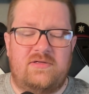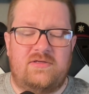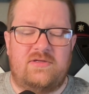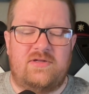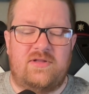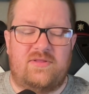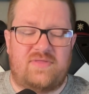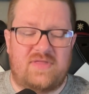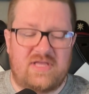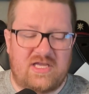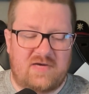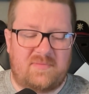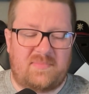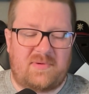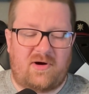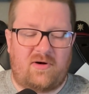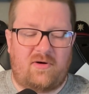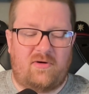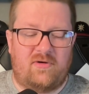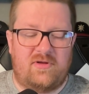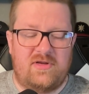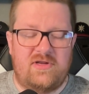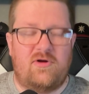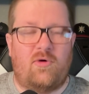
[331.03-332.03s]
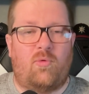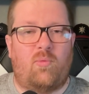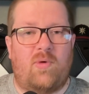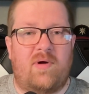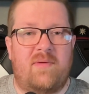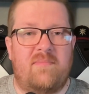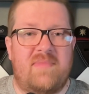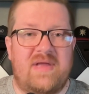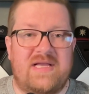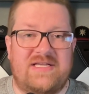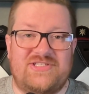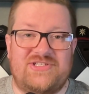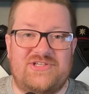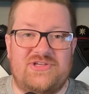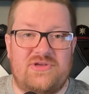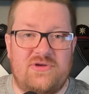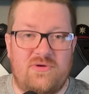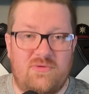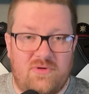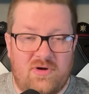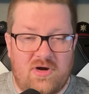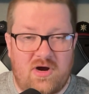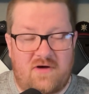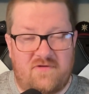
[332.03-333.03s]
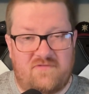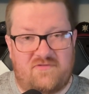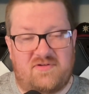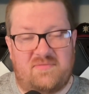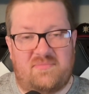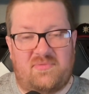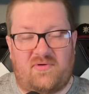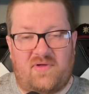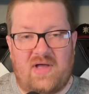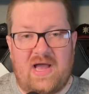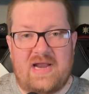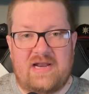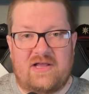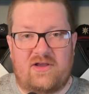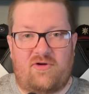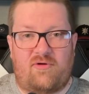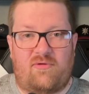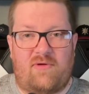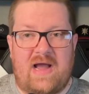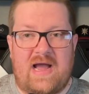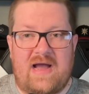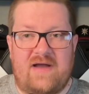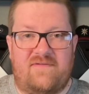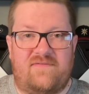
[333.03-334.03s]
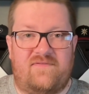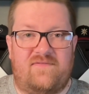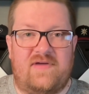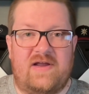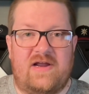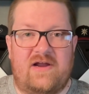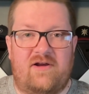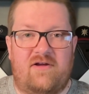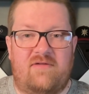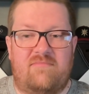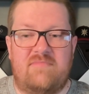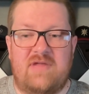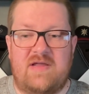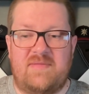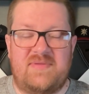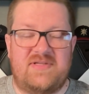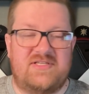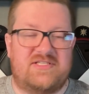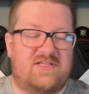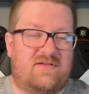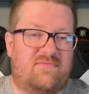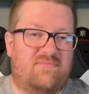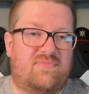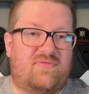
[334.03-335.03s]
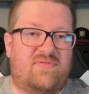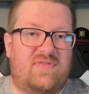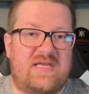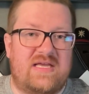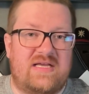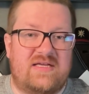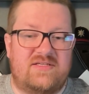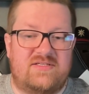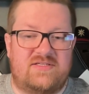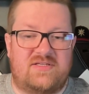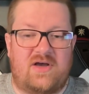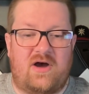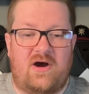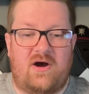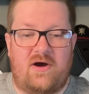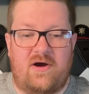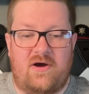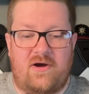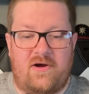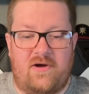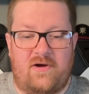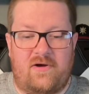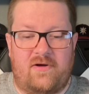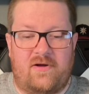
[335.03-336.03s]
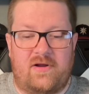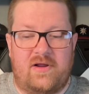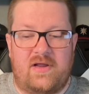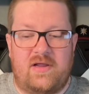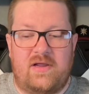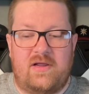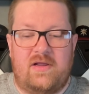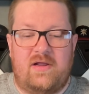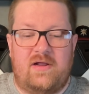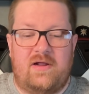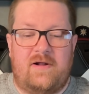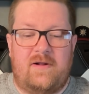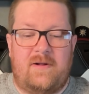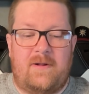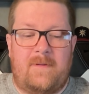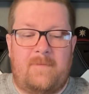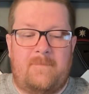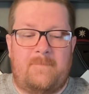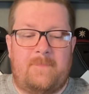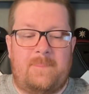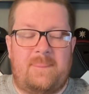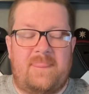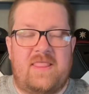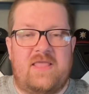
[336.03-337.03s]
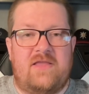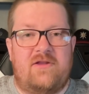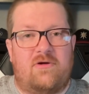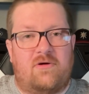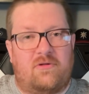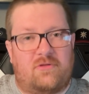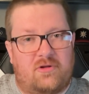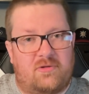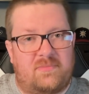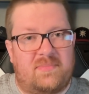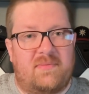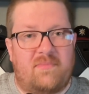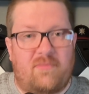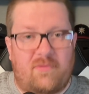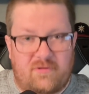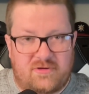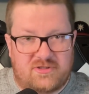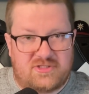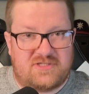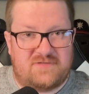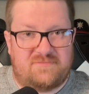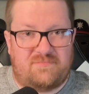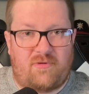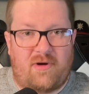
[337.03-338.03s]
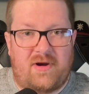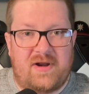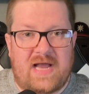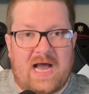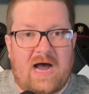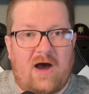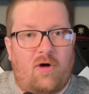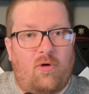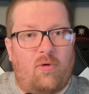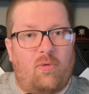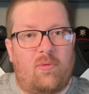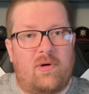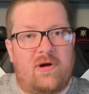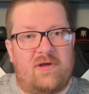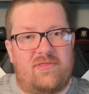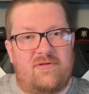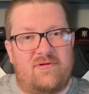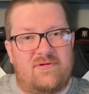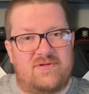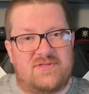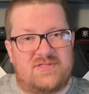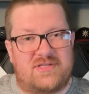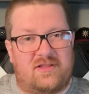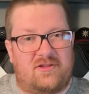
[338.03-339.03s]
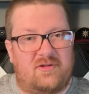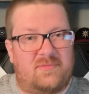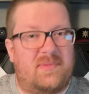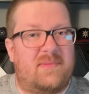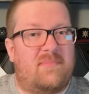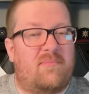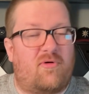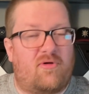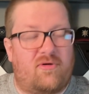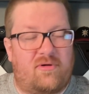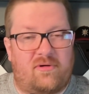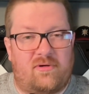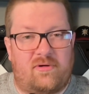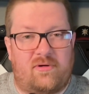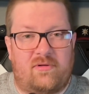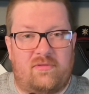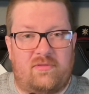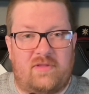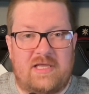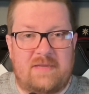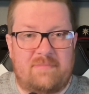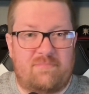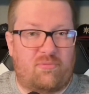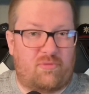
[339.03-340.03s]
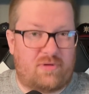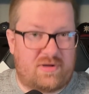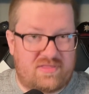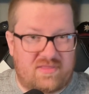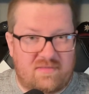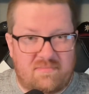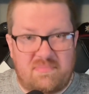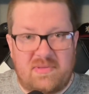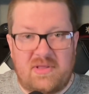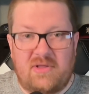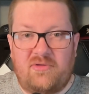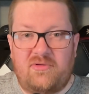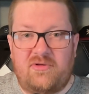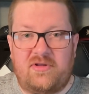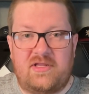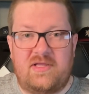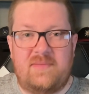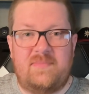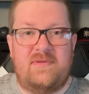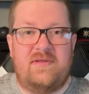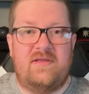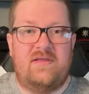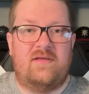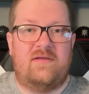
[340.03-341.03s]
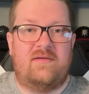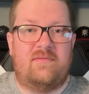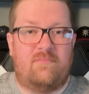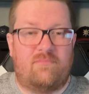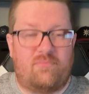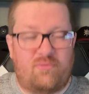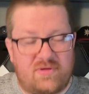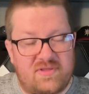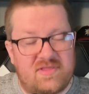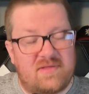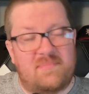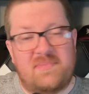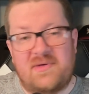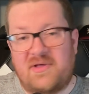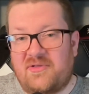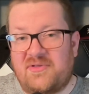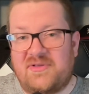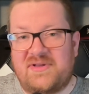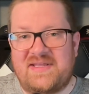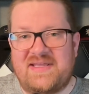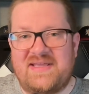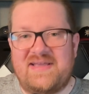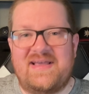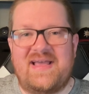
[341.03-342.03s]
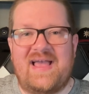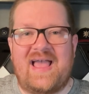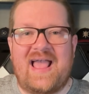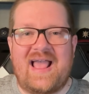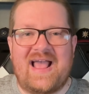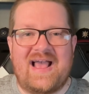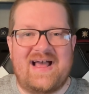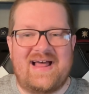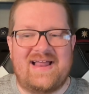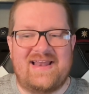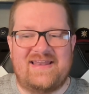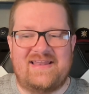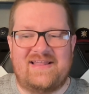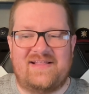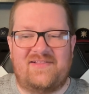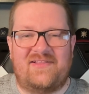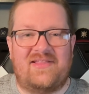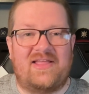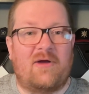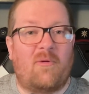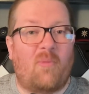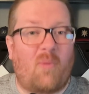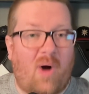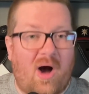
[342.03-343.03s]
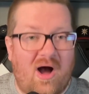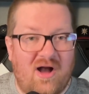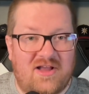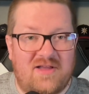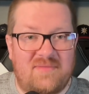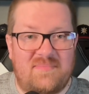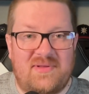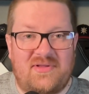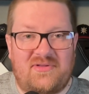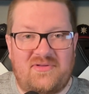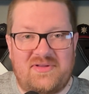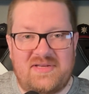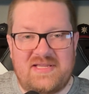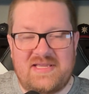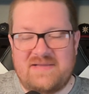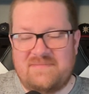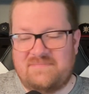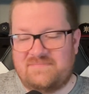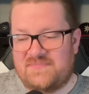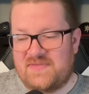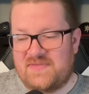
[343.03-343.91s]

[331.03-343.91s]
Think about, what makes you comfortable at a craft fair. Maybe some things are, a little bit more spread out where there's a little bit more like breathability and like walkability.